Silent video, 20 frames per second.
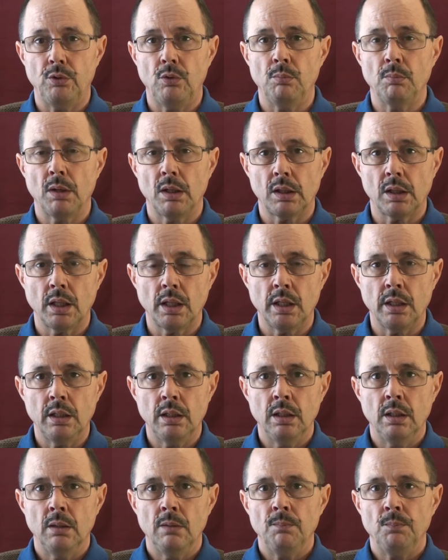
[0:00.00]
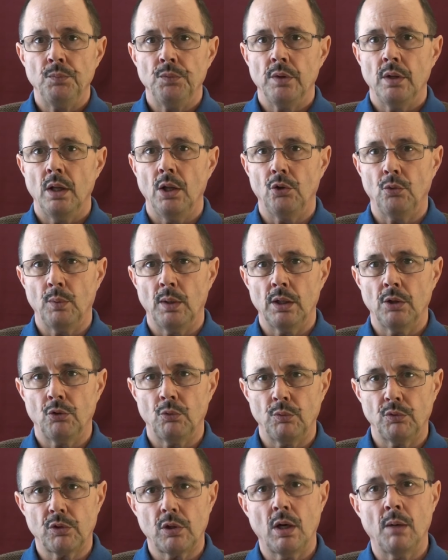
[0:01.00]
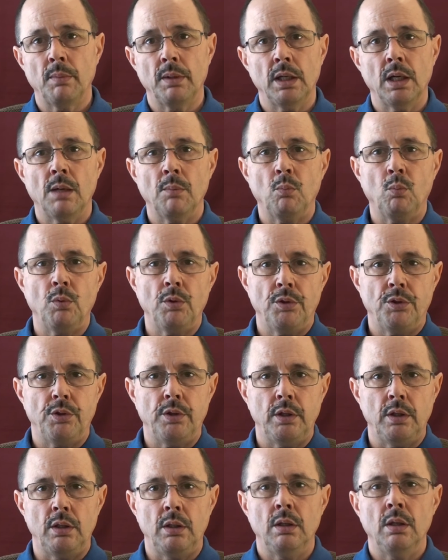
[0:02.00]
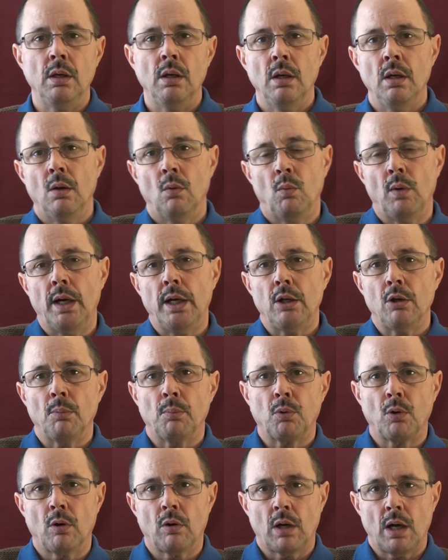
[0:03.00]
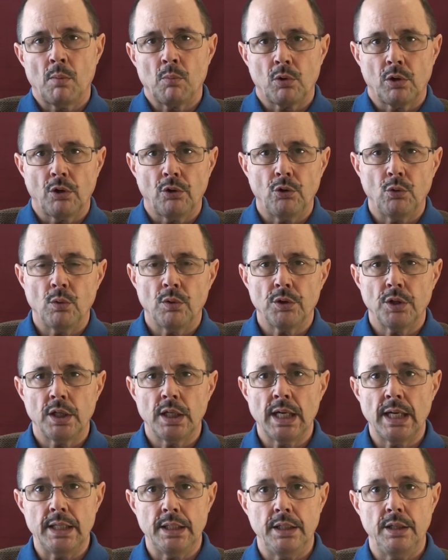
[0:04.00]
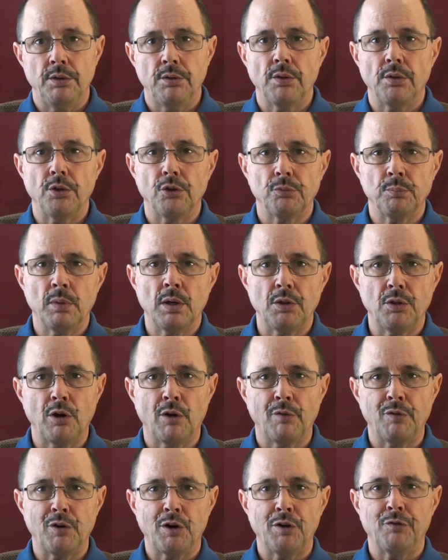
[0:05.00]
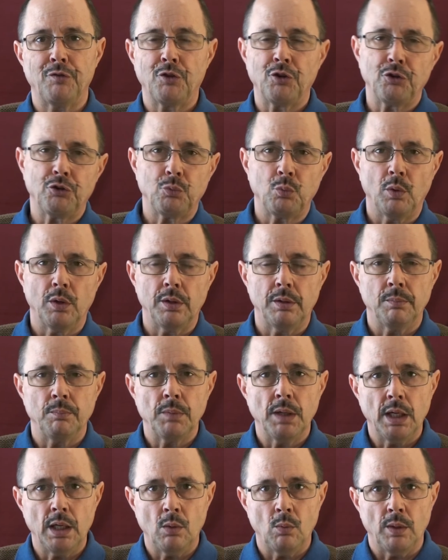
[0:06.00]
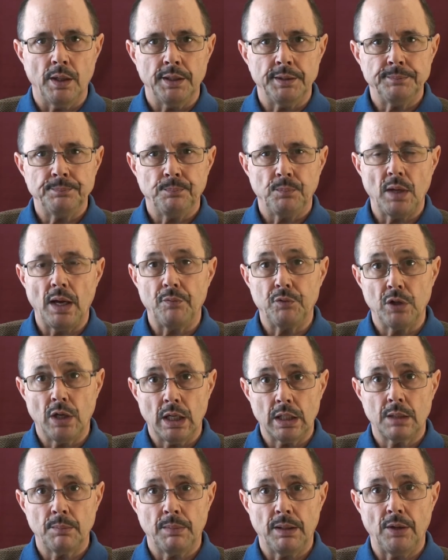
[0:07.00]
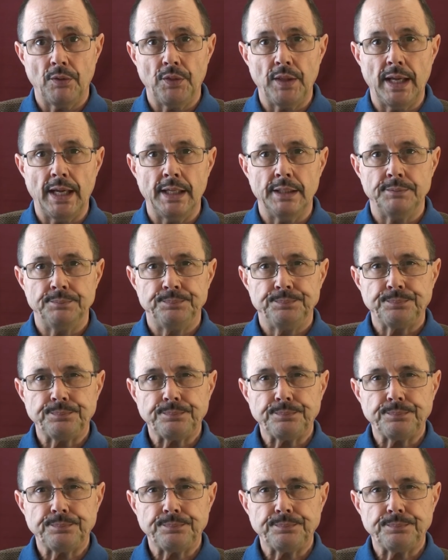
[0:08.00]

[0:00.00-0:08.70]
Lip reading: do monthly, as well as what's coming up with the radio program we're going to do on the 19th of this month, our very first one. Anyway, I've talked about that.